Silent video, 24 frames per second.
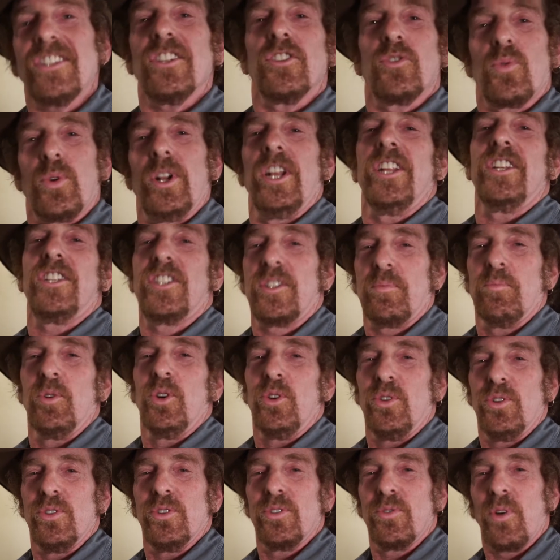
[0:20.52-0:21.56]
is really
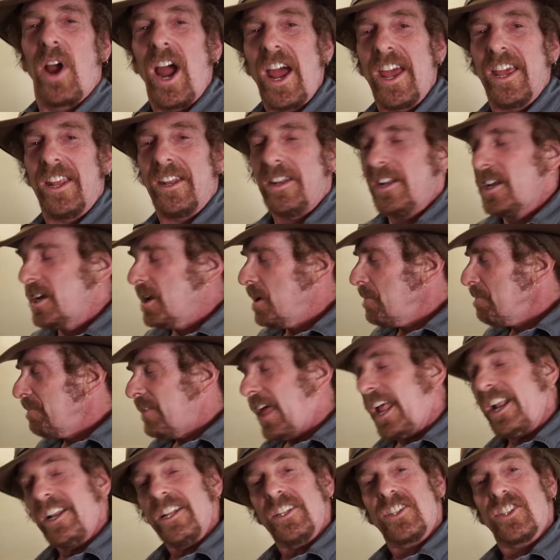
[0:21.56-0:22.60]
smooth, right?
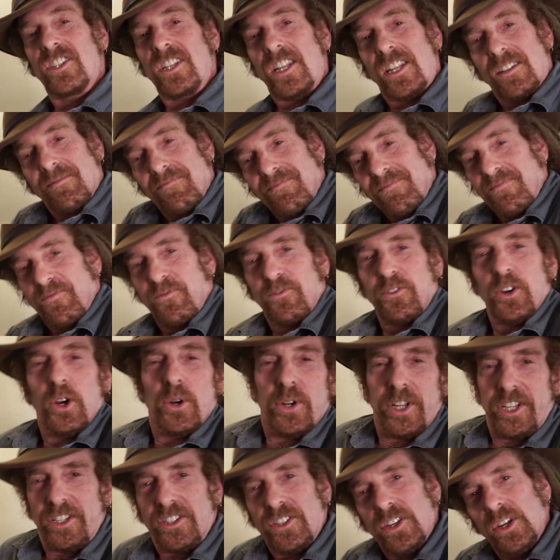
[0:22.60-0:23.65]
And it's
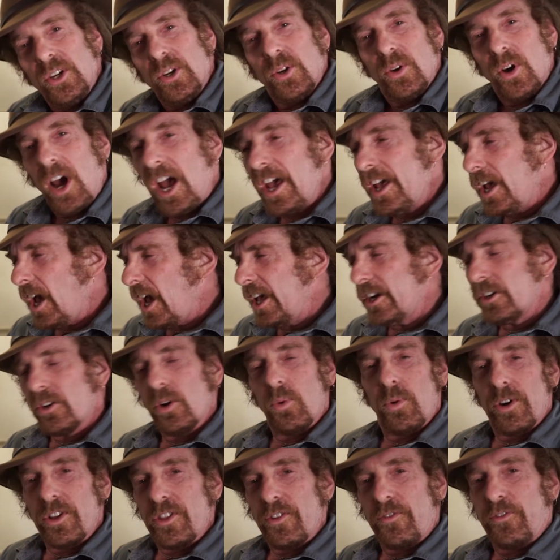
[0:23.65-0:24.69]
fruity too. I don't know
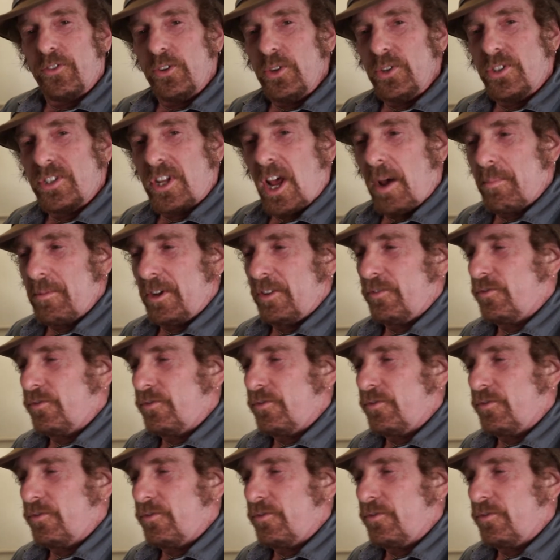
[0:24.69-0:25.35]
where the fruit's coming